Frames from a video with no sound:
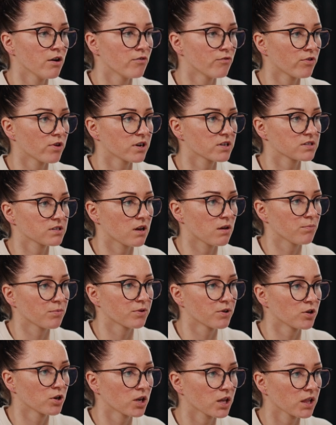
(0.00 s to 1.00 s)
For
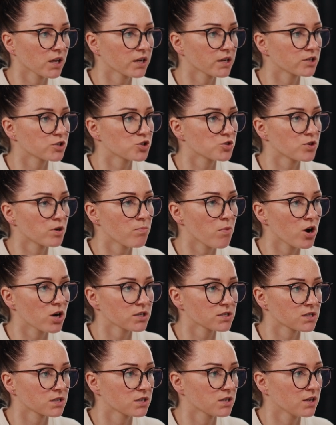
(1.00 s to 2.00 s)
example, you click into the
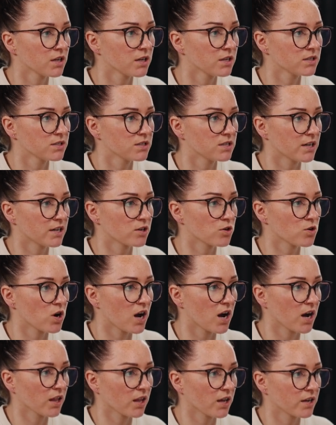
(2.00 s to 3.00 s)
box, then you
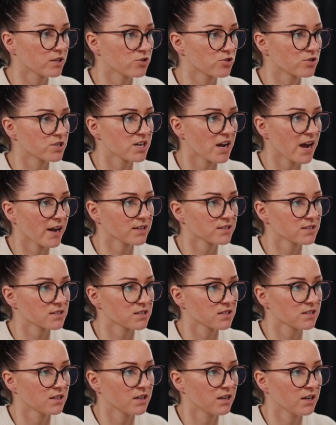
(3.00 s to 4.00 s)
highlight your
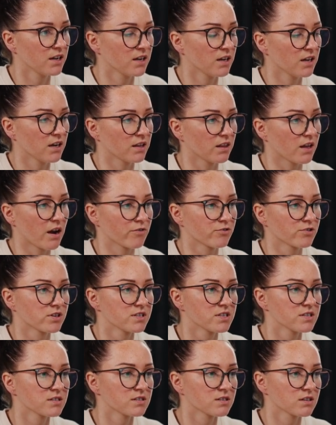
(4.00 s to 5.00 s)
text, and after
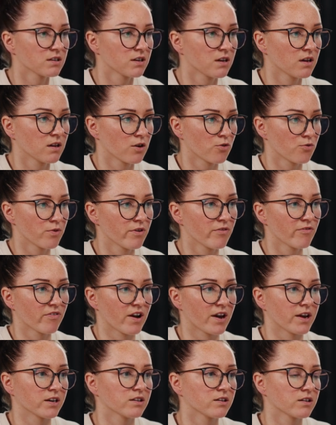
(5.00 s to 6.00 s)
this,
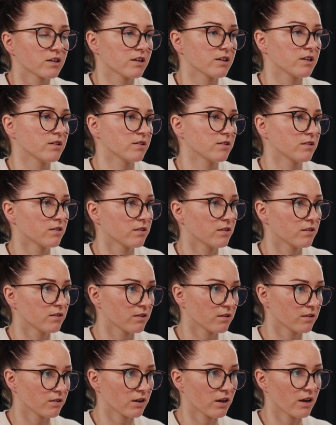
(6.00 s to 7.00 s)
refine.
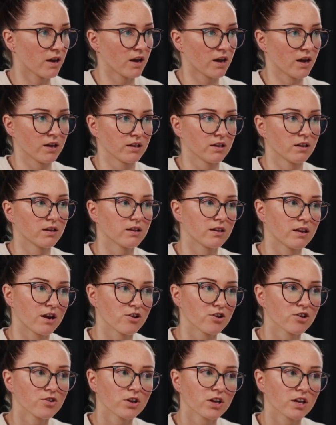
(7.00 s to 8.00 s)
And
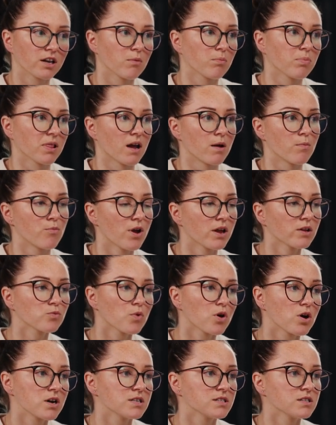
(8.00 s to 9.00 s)
there you can apply brand
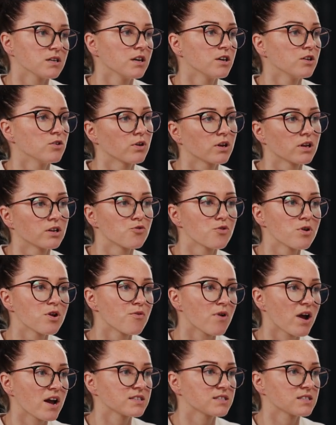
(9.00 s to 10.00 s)
voice, you can
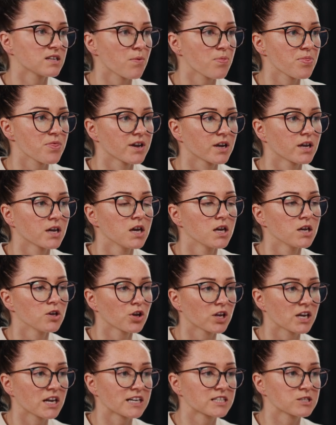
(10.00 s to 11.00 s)
rewrite something, you
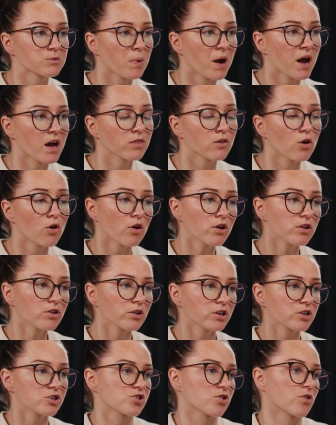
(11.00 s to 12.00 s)
can expand, or you
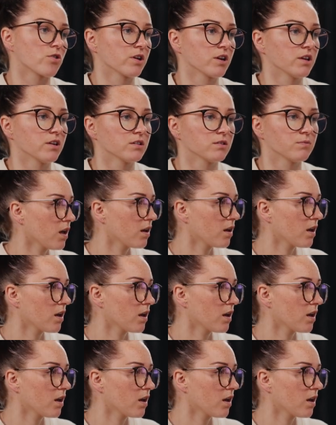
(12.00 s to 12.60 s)
can shorten it.